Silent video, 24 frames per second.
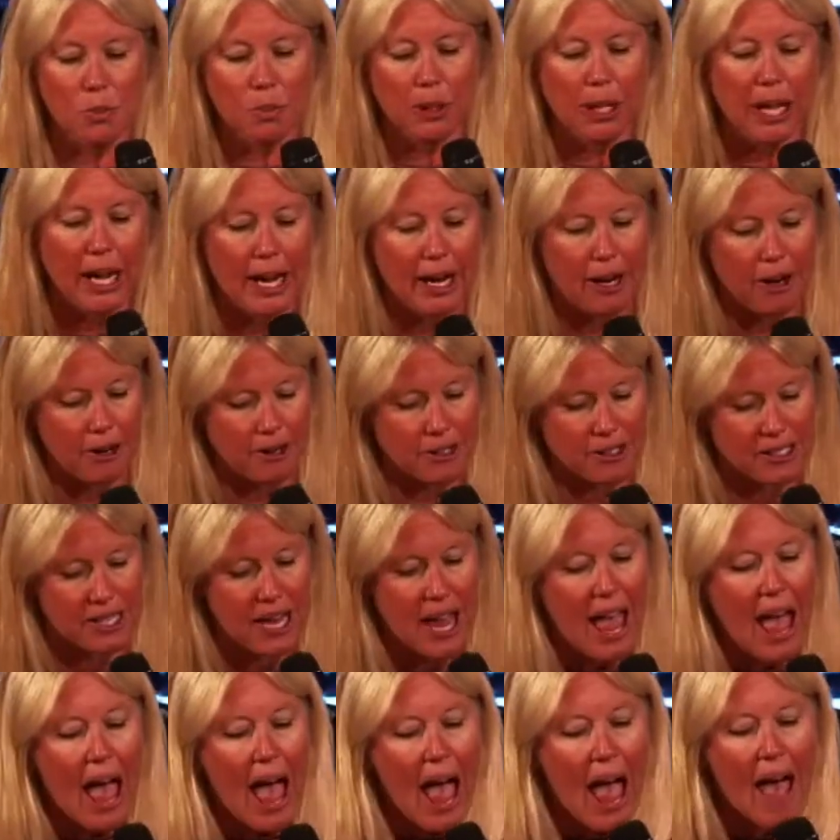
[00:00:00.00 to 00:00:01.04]
his players.
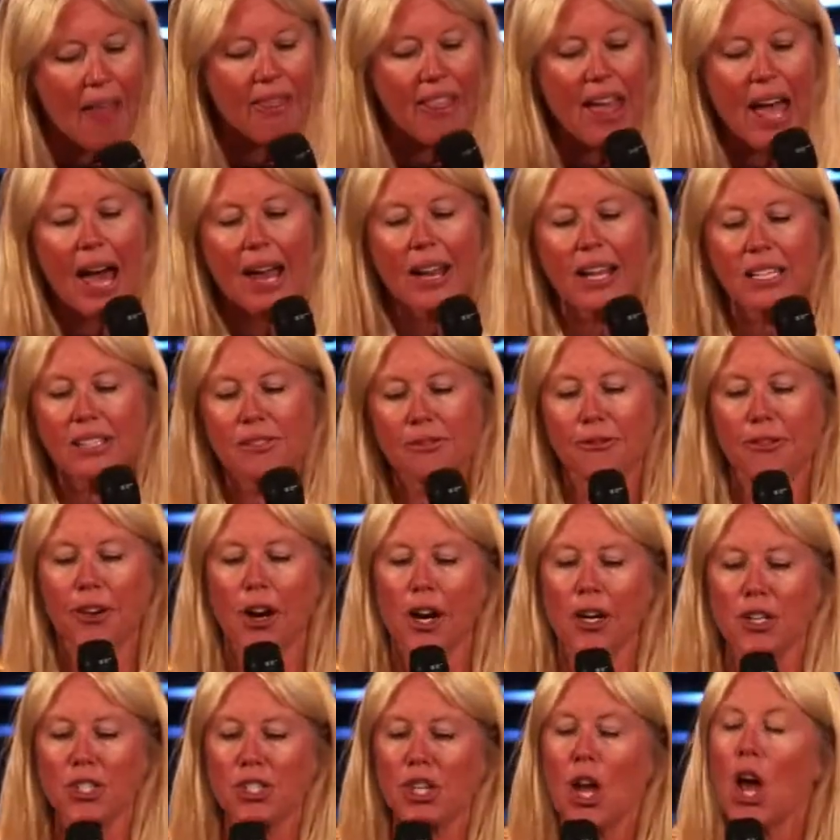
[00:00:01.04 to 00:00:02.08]
And that is
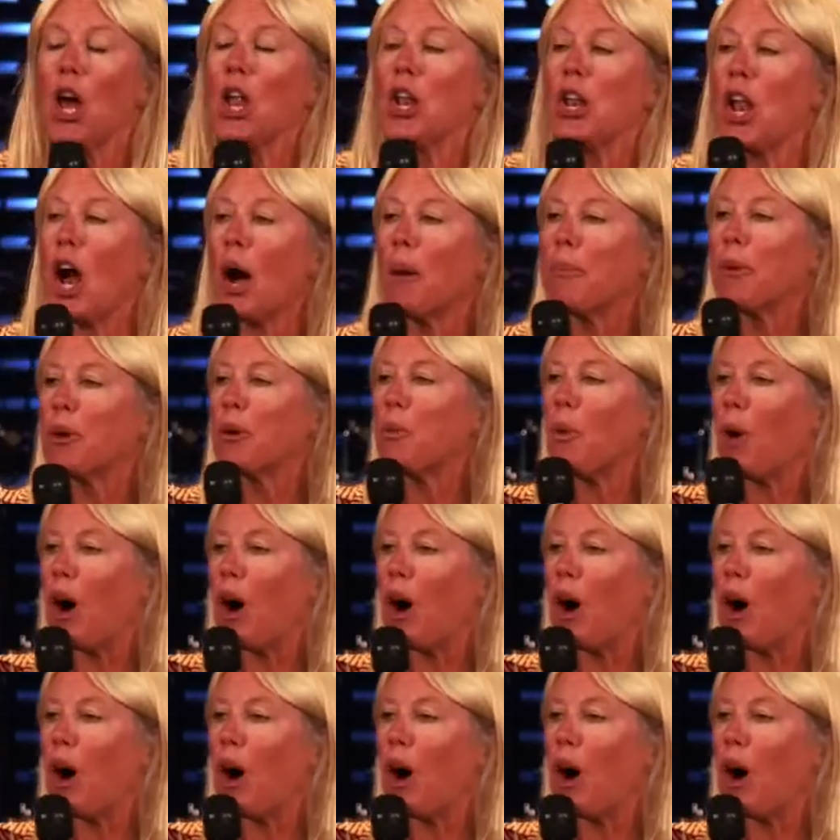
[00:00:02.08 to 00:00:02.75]
first, number